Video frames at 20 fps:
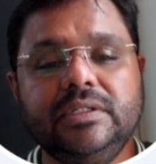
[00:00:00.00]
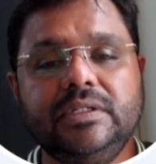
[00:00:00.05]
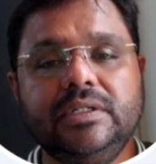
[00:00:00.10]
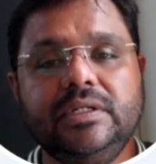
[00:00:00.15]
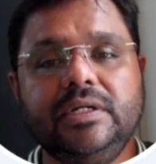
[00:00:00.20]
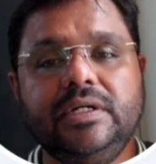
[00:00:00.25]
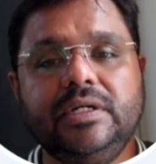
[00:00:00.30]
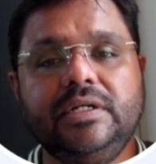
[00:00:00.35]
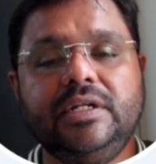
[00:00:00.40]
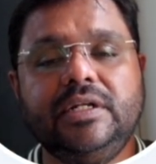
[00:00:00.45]

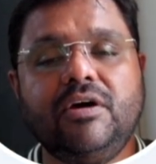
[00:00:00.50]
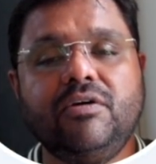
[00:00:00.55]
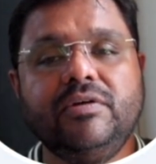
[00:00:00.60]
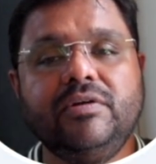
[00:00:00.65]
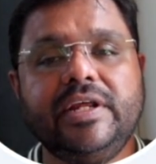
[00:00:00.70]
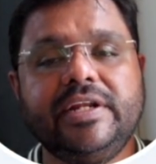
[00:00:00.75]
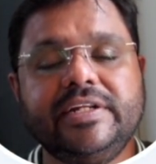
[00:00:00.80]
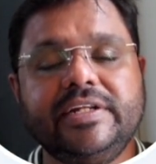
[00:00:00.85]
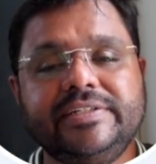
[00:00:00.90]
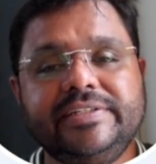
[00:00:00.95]
Now
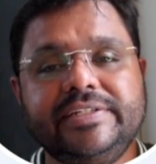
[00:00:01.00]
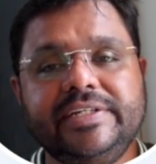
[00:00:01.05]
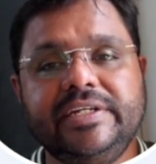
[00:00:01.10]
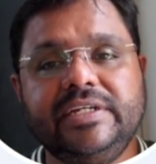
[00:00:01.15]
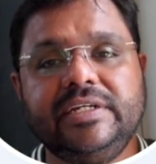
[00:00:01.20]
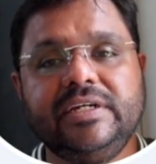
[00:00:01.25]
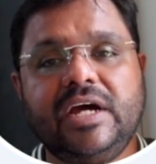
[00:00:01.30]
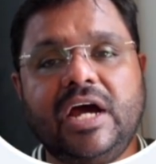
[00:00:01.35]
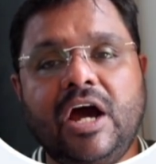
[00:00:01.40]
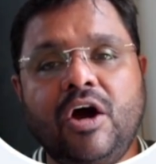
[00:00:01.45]
let us see
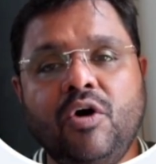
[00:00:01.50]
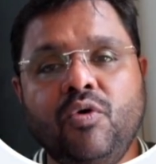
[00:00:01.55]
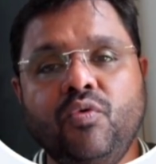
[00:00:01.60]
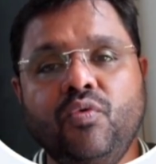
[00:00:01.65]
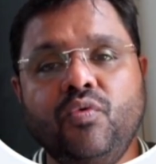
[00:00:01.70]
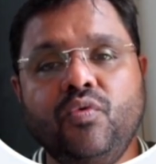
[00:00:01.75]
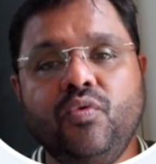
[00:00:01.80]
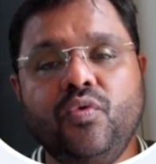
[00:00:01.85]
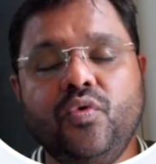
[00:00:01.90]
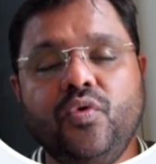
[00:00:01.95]
how
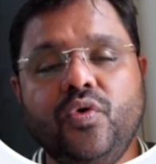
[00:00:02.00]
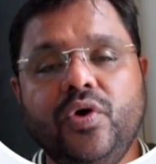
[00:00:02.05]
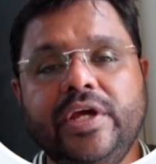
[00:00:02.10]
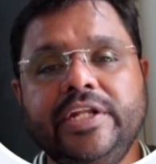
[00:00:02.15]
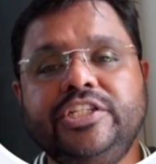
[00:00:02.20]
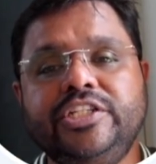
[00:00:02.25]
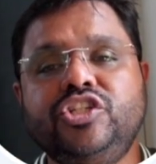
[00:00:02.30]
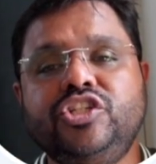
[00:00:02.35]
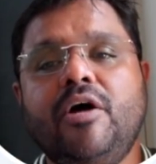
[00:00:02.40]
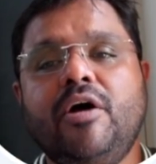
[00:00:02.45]
it
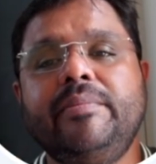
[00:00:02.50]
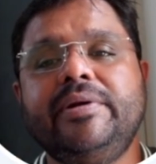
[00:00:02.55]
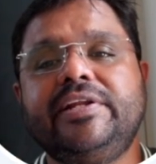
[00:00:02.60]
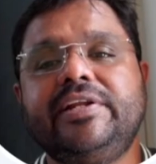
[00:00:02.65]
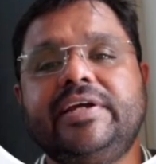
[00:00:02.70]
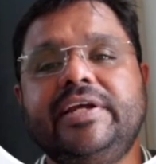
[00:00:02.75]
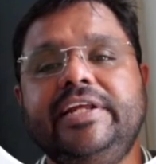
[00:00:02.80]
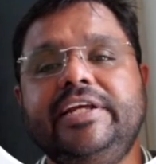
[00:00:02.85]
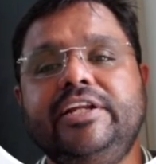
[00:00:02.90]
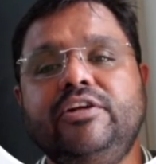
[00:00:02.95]

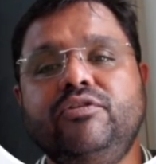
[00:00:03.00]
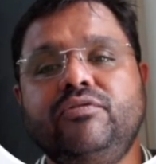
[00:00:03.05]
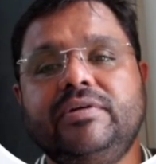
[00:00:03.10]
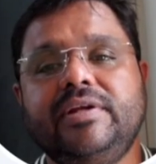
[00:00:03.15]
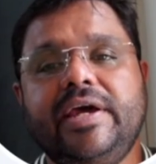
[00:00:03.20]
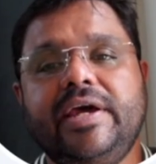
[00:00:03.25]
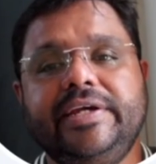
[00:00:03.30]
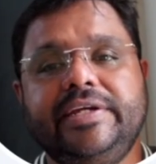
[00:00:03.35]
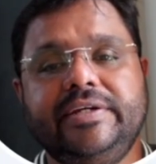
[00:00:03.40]
geometrically looked like.